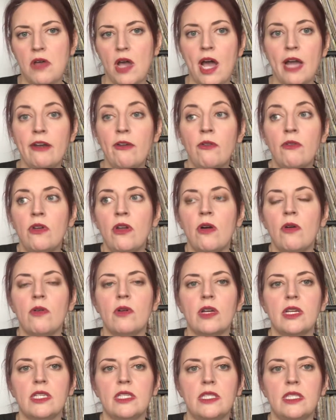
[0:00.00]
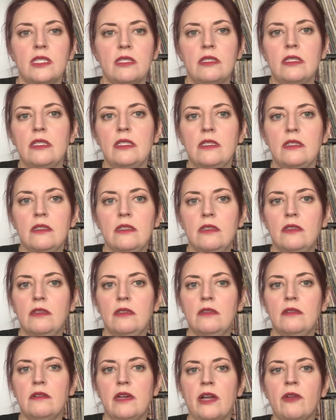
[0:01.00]
I don't know, because
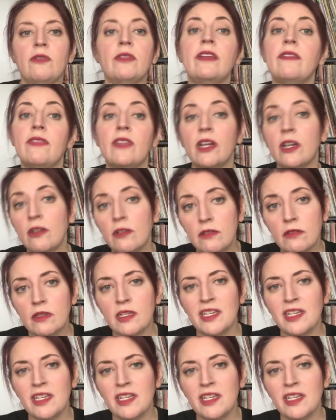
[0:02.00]
I don't live there.